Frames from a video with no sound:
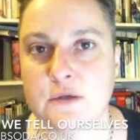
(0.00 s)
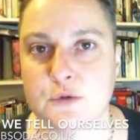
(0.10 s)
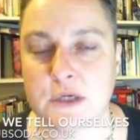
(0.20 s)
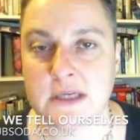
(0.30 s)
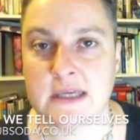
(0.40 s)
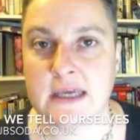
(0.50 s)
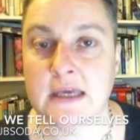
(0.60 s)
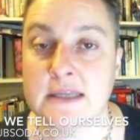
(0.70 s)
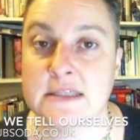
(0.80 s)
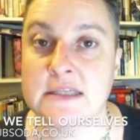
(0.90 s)
your drinking
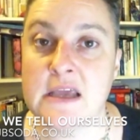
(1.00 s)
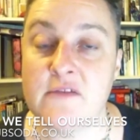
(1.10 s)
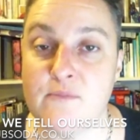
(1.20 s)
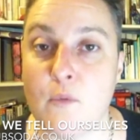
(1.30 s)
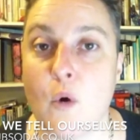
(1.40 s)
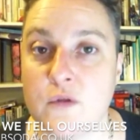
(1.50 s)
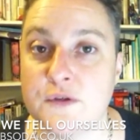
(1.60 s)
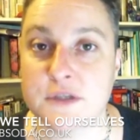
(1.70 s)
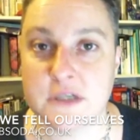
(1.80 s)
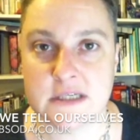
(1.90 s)
can achieve more
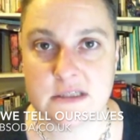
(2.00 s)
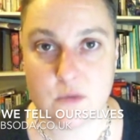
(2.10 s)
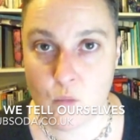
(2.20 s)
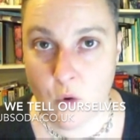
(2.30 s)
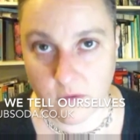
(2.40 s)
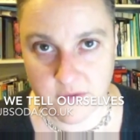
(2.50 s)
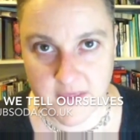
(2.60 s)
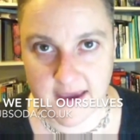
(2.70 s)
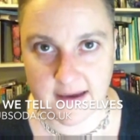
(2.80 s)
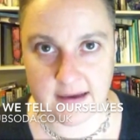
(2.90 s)
than just one
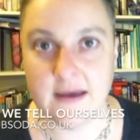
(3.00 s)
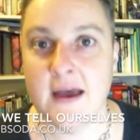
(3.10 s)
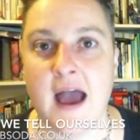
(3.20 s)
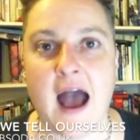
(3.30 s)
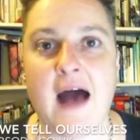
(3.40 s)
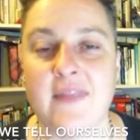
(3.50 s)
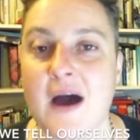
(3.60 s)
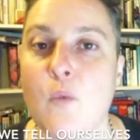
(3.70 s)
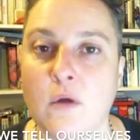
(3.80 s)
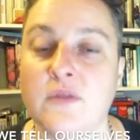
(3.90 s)
thing. And that
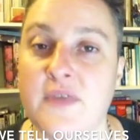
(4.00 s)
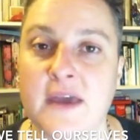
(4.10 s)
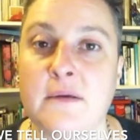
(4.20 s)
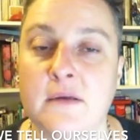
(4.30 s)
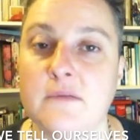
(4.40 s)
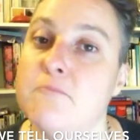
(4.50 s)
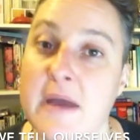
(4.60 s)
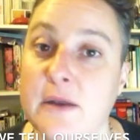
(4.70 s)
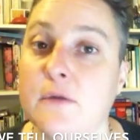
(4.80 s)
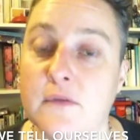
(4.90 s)
one thing
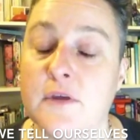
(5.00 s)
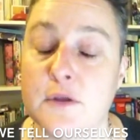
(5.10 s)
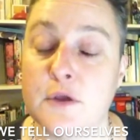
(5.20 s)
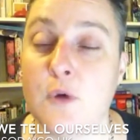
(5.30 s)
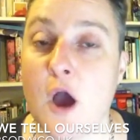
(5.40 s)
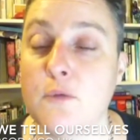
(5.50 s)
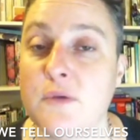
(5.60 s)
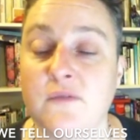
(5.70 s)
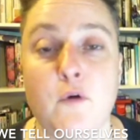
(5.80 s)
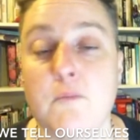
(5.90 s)
that you were
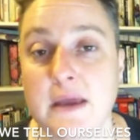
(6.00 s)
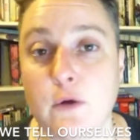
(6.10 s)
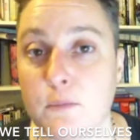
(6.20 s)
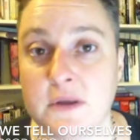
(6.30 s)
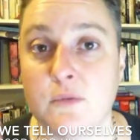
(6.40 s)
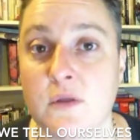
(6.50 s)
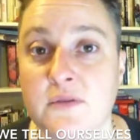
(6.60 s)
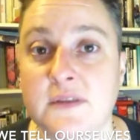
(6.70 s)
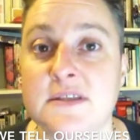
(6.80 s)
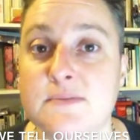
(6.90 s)
hoping for may not be the one
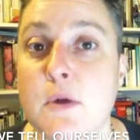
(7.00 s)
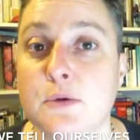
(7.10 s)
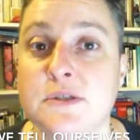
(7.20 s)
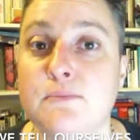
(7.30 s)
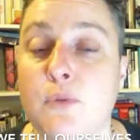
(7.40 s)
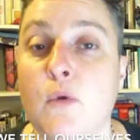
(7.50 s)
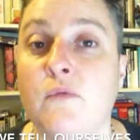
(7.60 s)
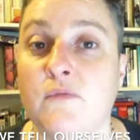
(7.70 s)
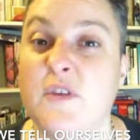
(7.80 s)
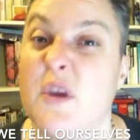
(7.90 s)
thing that's most
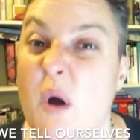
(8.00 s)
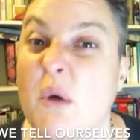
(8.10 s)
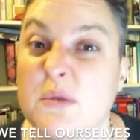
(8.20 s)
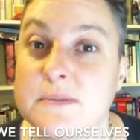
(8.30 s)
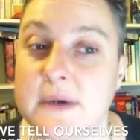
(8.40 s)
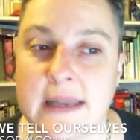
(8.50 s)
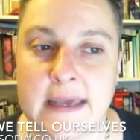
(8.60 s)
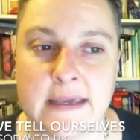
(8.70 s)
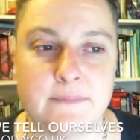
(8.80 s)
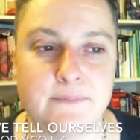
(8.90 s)
important for you ultimately.